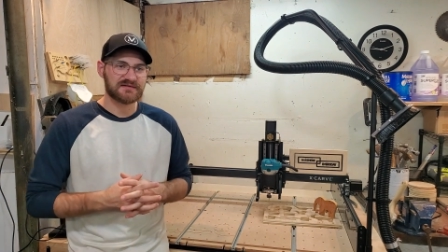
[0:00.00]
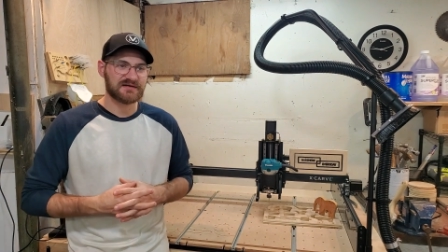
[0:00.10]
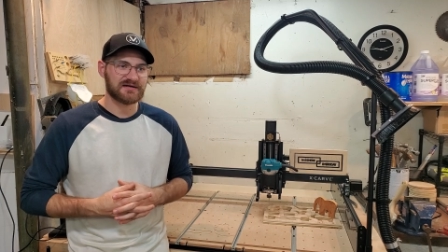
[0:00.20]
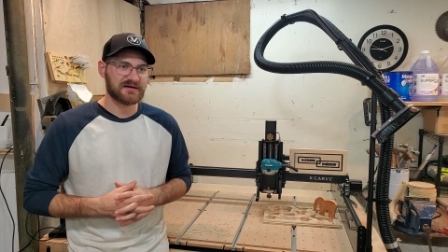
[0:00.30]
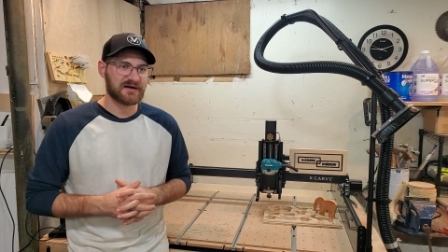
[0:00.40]

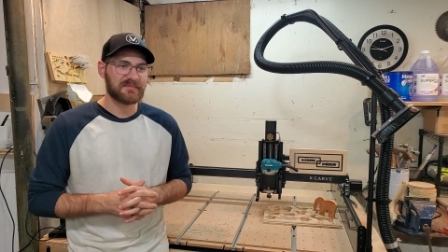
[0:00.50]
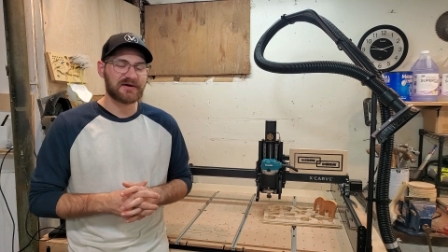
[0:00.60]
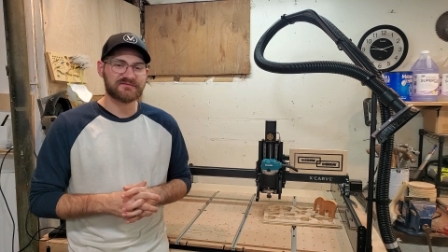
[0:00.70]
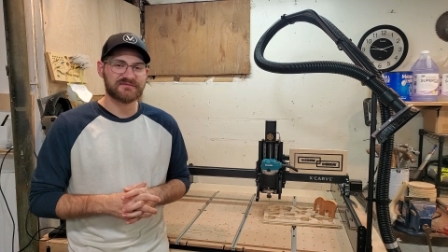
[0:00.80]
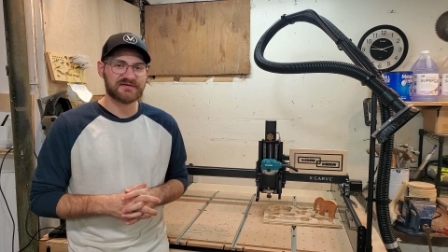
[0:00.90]
uh,
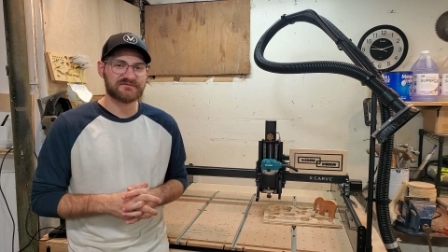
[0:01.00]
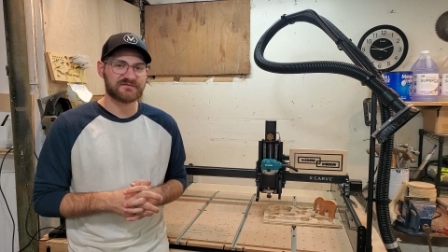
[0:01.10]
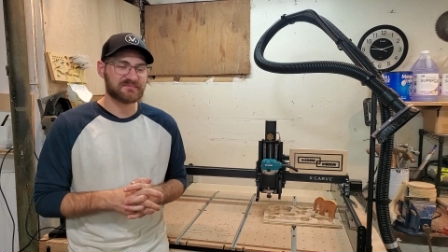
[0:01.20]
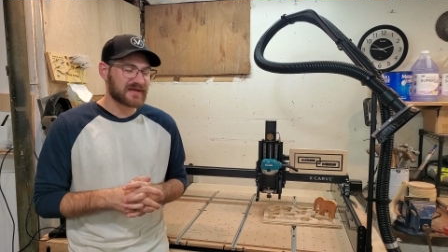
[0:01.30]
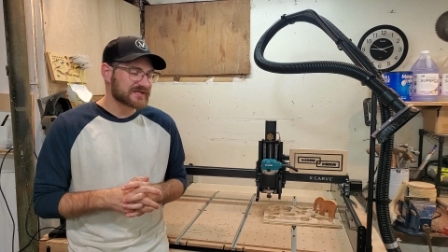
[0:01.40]
amount of
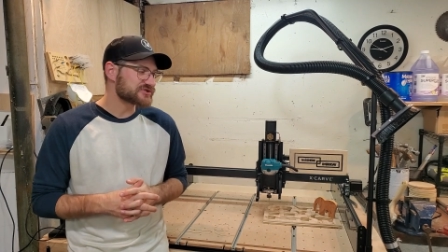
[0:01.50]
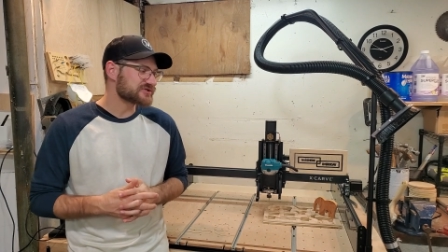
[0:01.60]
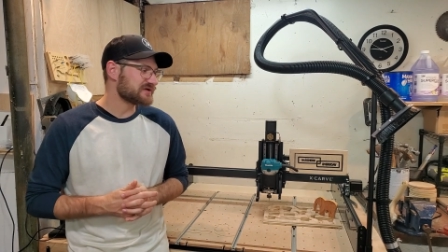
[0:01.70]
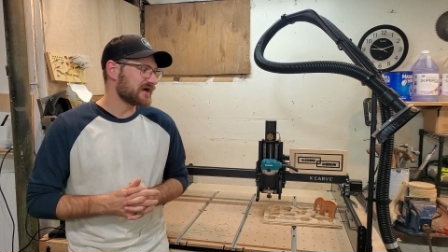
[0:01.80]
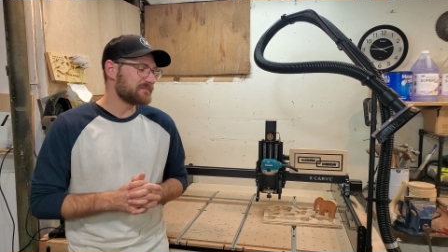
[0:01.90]

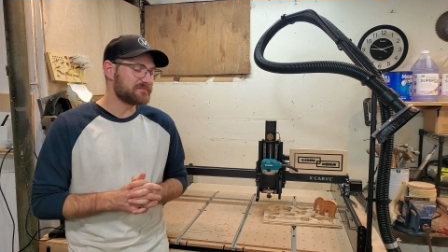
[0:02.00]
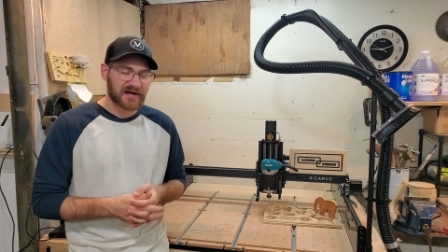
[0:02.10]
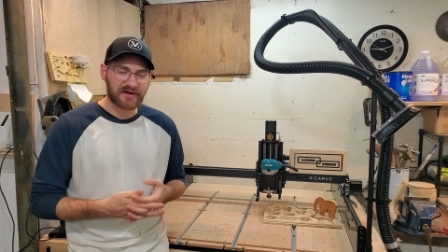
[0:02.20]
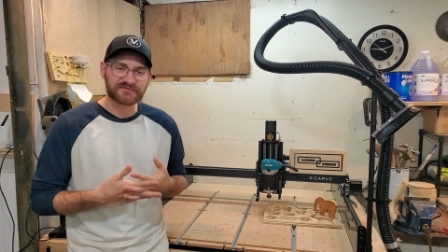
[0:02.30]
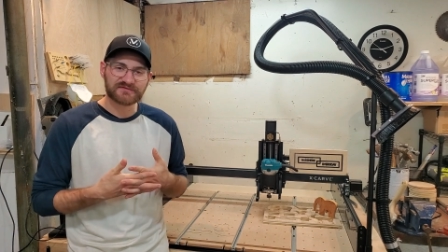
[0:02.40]
information
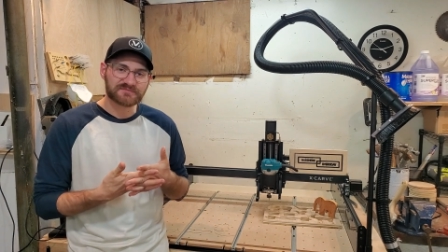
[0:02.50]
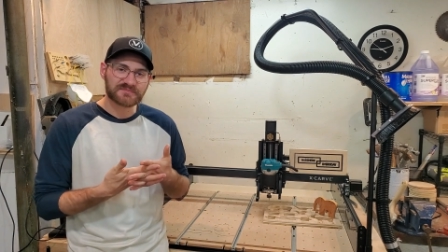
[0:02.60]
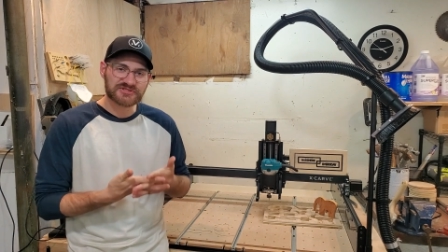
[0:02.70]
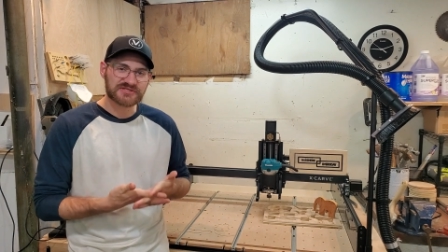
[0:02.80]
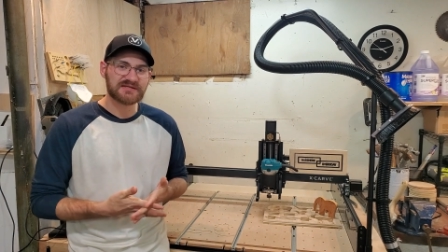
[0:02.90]
about this
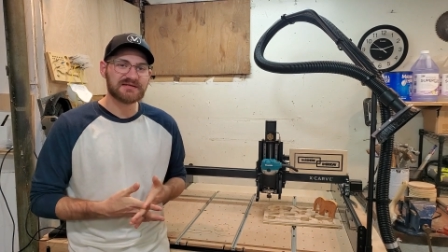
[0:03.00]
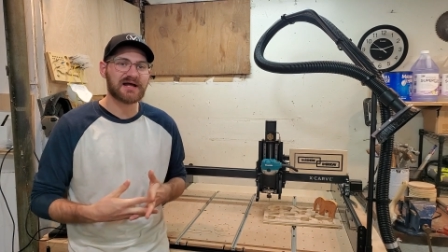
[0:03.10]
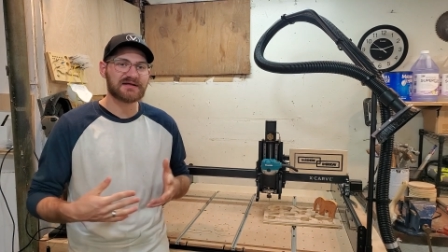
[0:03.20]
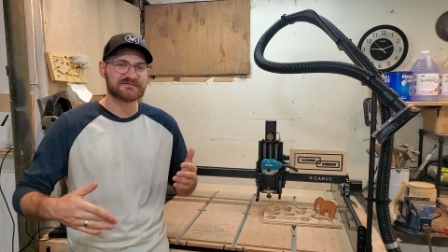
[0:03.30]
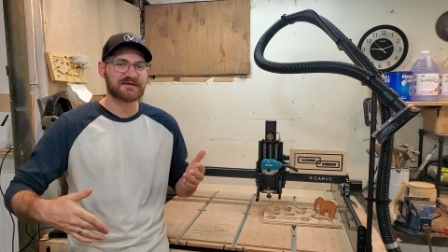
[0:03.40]
machine
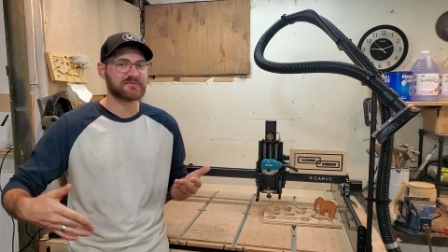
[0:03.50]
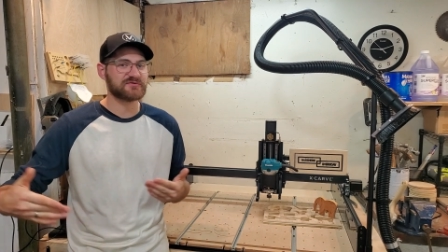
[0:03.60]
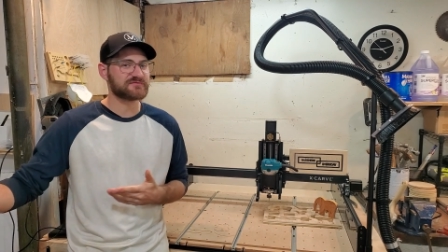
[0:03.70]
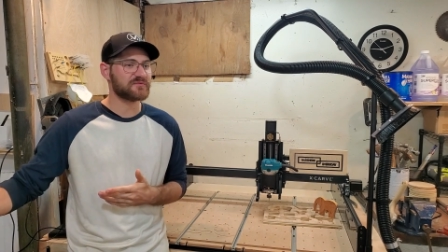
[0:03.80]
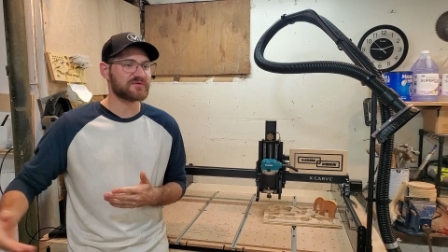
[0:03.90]
as time
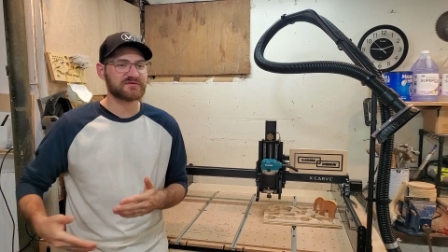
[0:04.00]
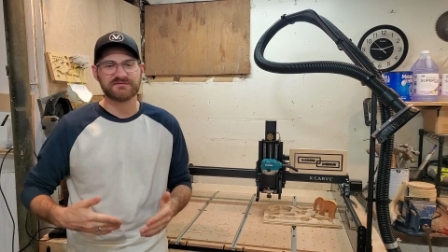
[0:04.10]
goes forward,